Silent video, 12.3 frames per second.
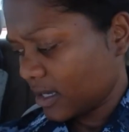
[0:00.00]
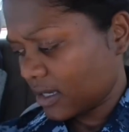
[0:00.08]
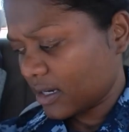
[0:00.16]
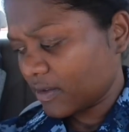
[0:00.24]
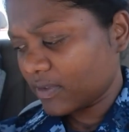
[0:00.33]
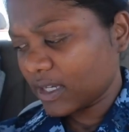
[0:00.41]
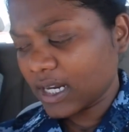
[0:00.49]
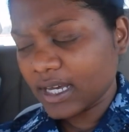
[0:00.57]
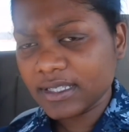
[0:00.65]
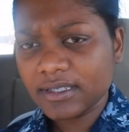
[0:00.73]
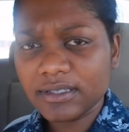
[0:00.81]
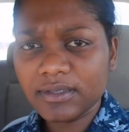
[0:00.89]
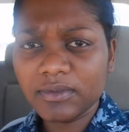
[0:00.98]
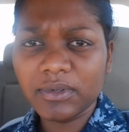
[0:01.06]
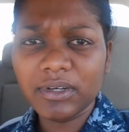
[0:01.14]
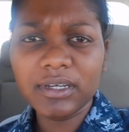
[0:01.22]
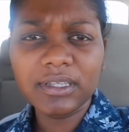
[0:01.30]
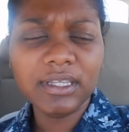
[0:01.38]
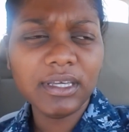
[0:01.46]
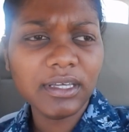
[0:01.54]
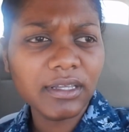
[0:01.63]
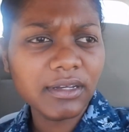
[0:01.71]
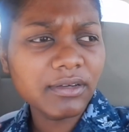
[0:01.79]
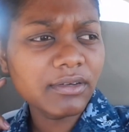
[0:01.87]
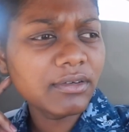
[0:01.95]
And if the class doesn't work,
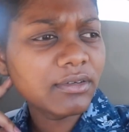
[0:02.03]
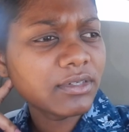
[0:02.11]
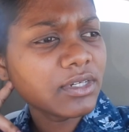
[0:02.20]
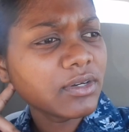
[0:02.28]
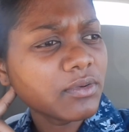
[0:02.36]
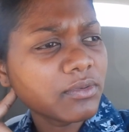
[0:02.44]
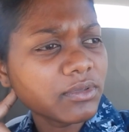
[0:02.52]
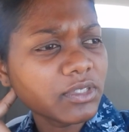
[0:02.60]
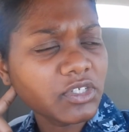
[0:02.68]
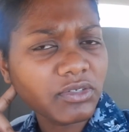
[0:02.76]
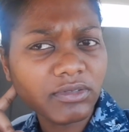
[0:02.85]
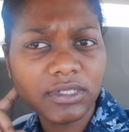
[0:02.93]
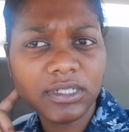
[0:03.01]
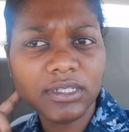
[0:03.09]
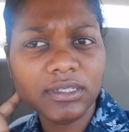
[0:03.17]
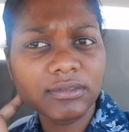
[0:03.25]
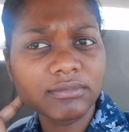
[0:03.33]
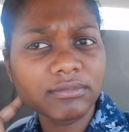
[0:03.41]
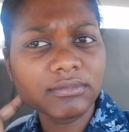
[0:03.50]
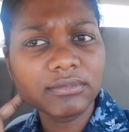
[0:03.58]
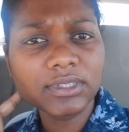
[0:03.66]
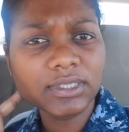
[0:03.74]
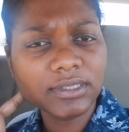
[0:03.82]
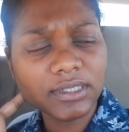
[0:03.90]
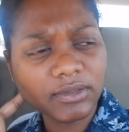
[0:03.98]
then we'll treat it.
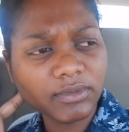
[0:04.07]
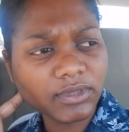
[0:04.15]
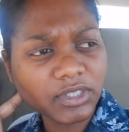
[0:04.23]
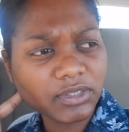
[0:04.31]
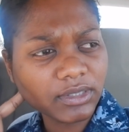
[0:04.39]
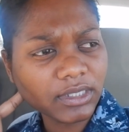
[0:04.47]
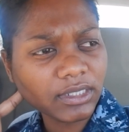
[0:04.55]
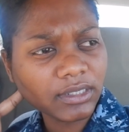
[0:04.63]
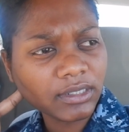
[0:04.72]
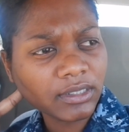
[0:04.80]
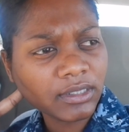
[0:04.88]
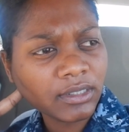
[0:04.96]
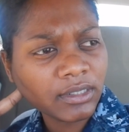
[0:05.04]
She said we'll treat it.